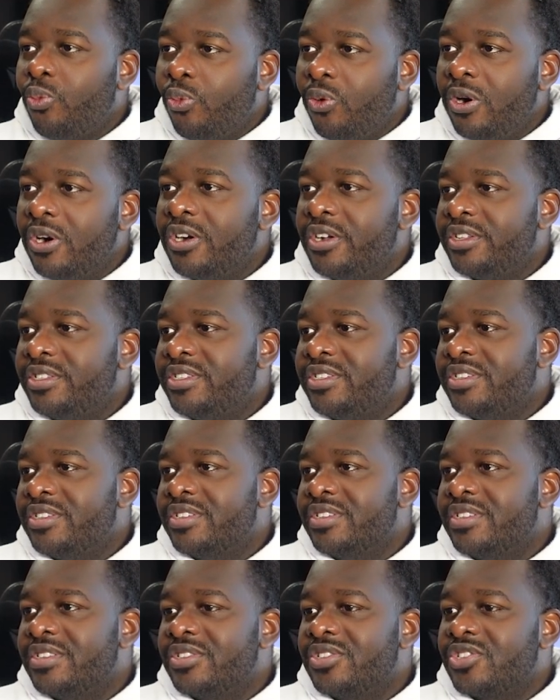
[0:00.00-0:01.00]
want
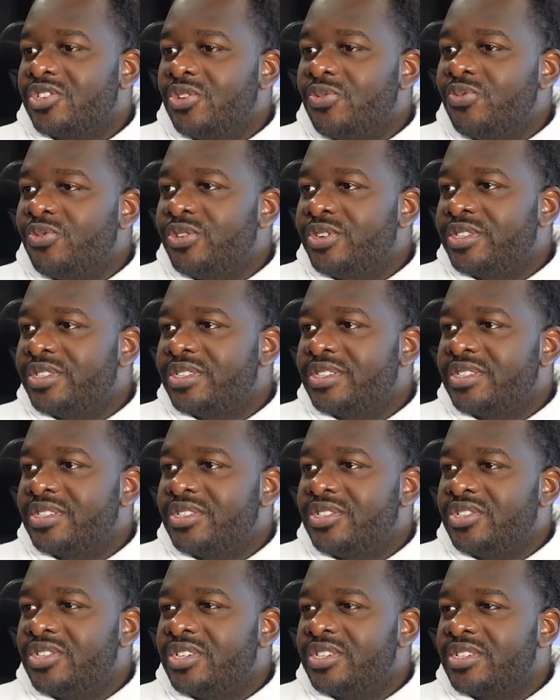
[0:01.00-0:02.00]
someone to
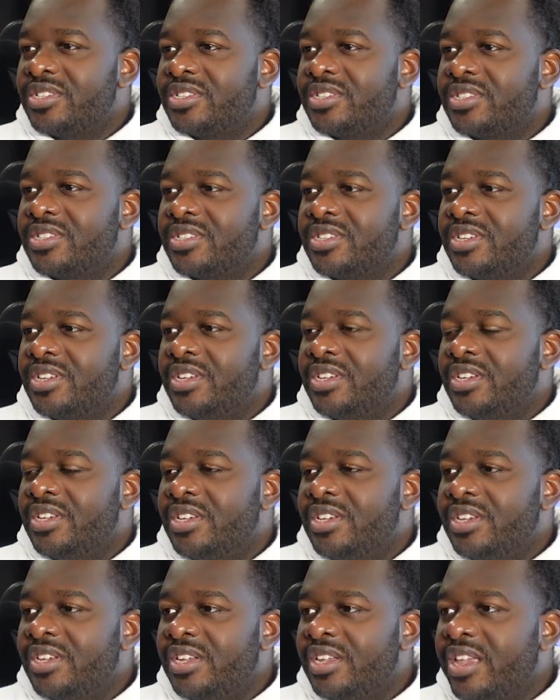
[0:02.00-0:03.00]
just
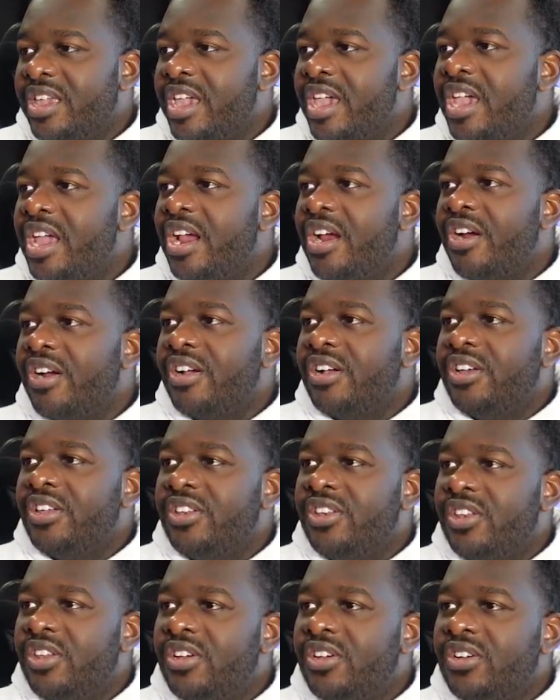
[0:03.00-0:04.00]
care
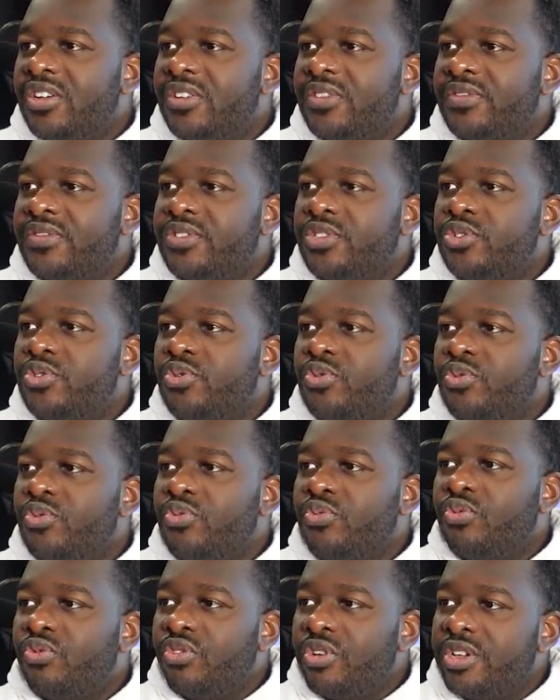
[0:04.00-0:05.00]
enough to
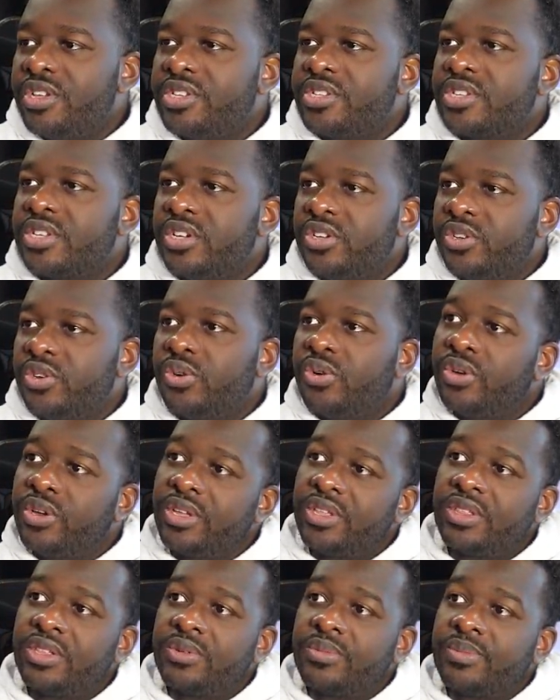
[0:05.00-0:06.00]
risk annoying
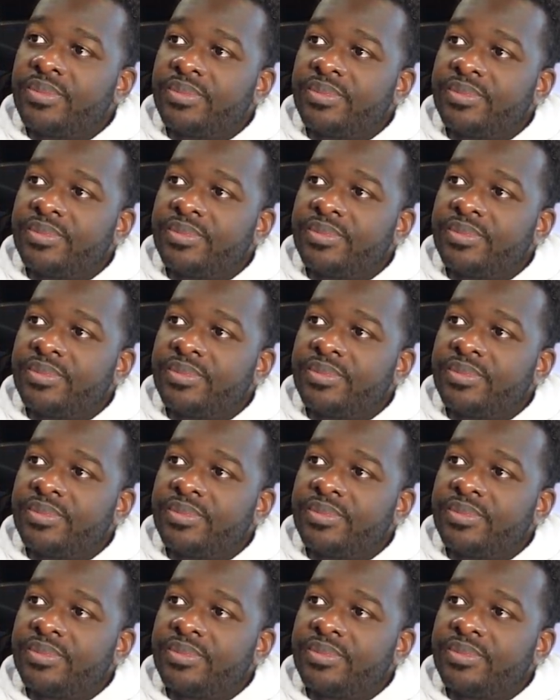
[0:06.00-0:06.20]
them.